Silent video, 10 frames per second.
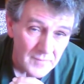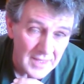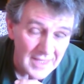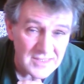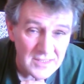
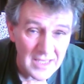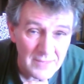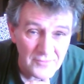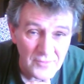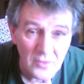That's the name
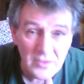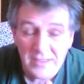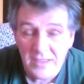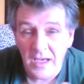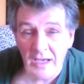of God. And at
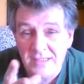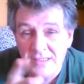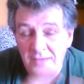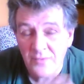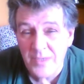the highest
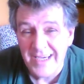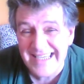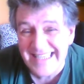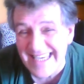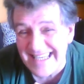level, we are
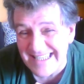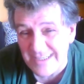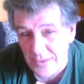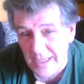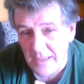connected
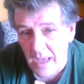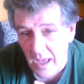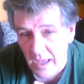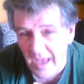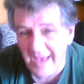to that
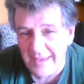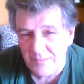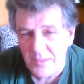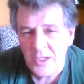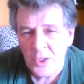I
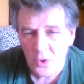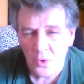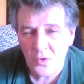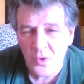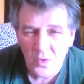am
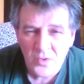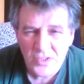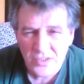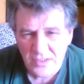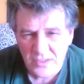God
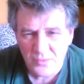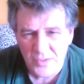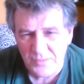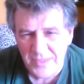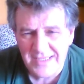consciousness,
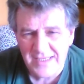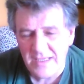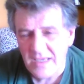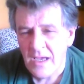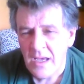which means that
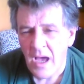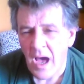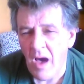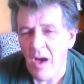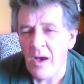
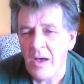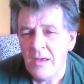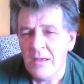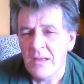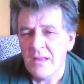our
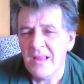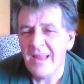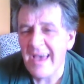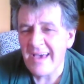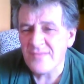
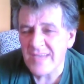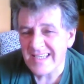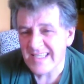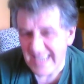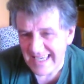lives are
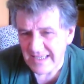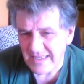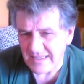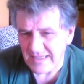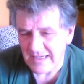
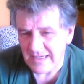sacred.